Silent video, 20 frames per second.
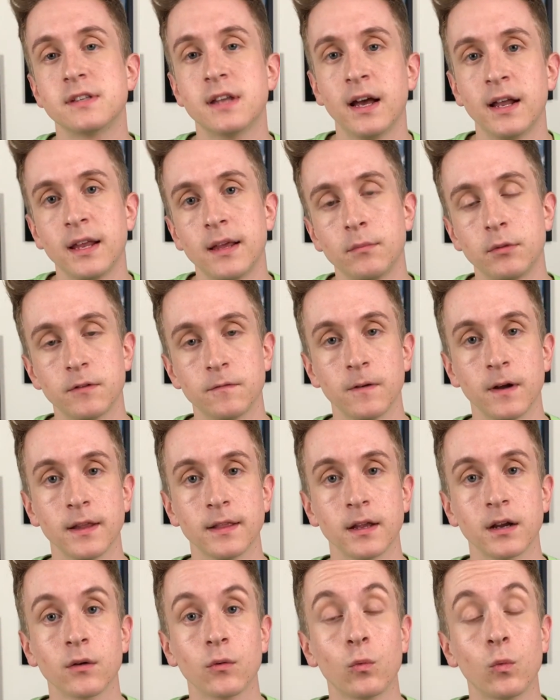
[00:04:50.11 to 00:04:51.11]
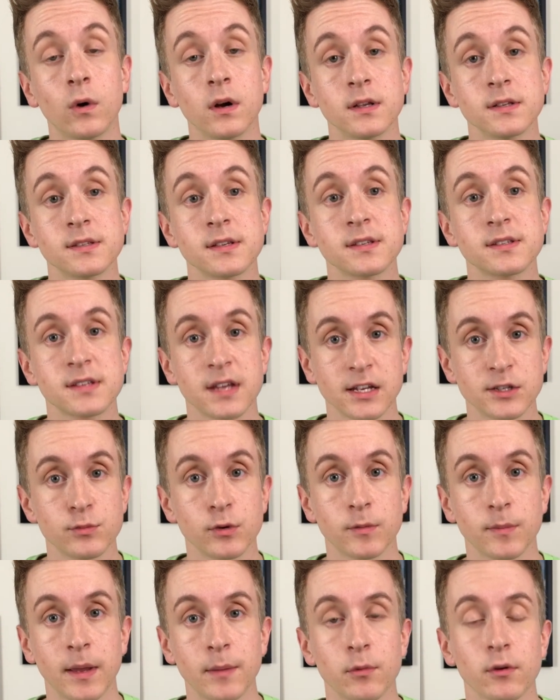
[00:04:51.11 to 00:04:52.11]
not able to find there was
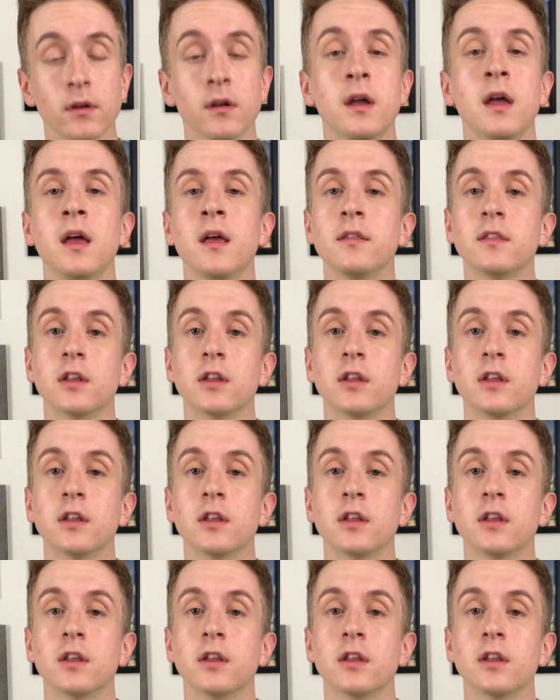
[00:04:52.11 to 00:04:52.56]
sketchbook paper. The